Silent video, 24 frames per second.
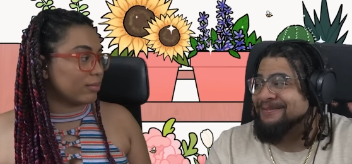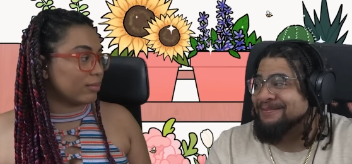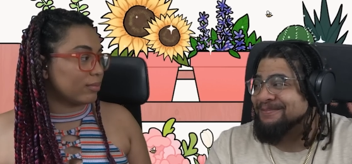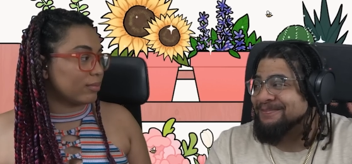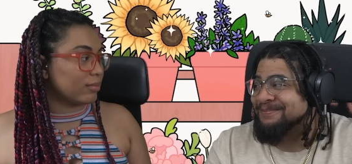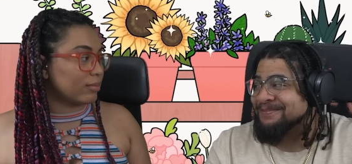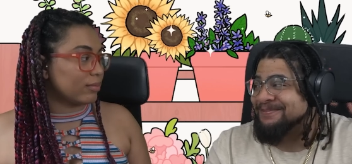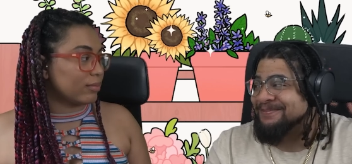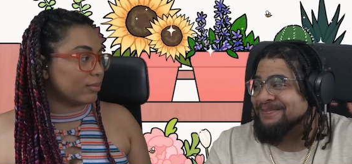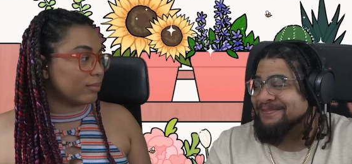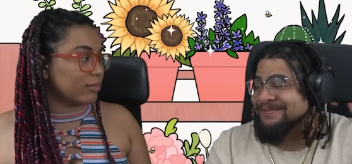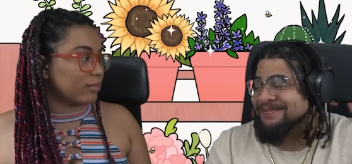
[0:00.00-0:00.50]

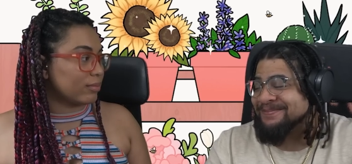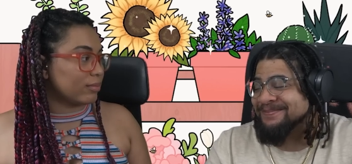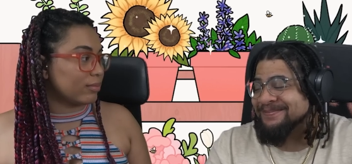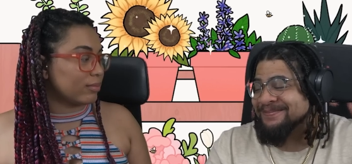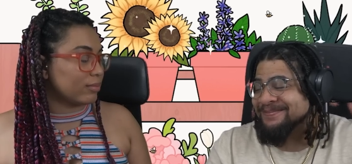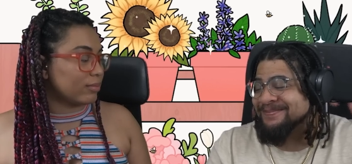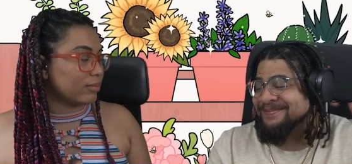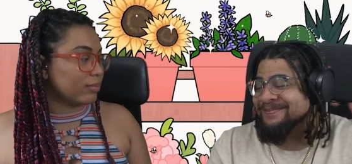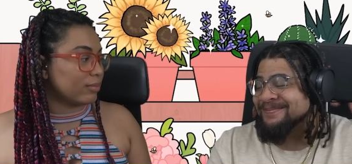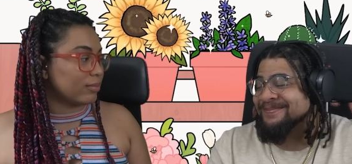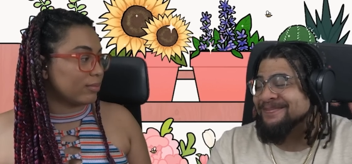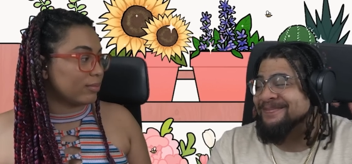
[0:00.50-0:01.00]

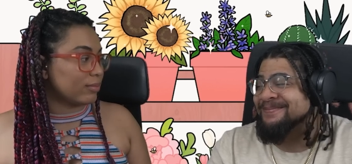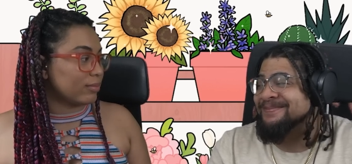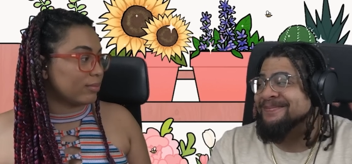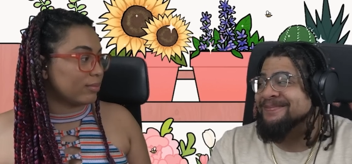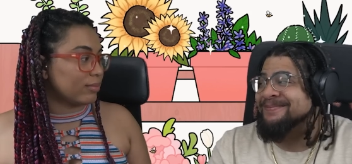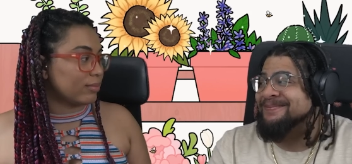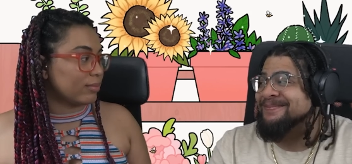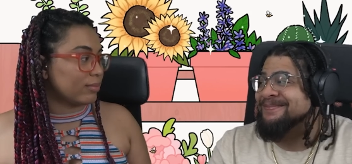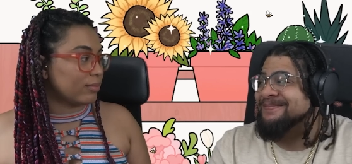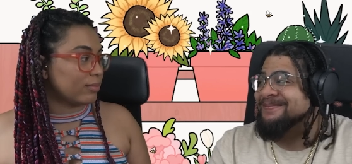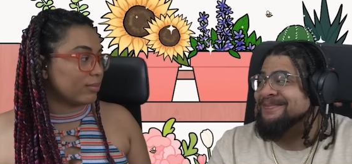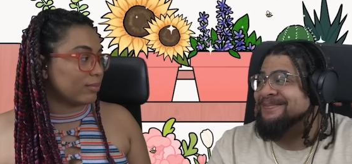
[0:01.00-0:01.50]

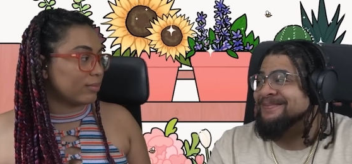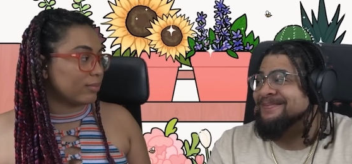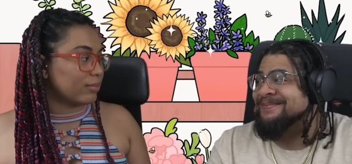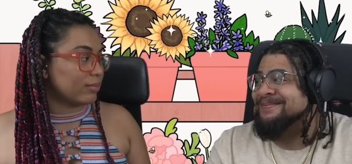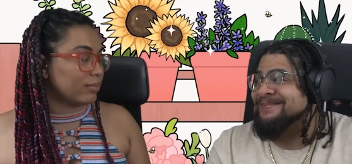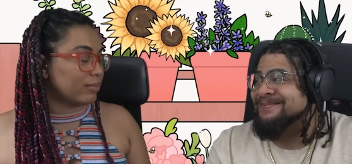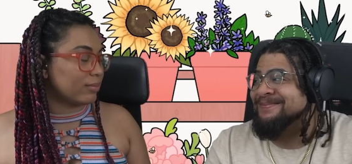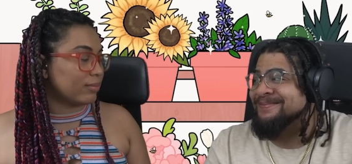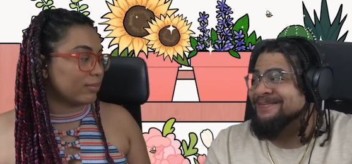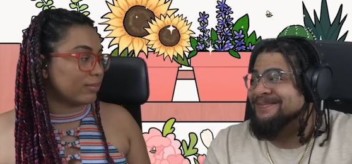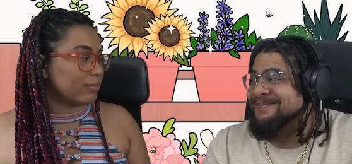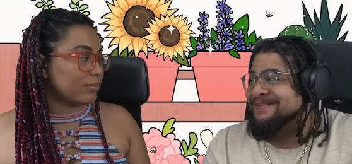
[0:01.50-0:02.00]

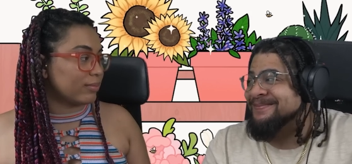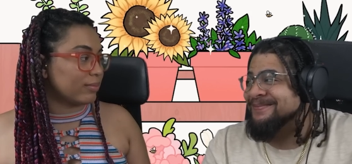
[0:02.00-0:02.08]
[no speech]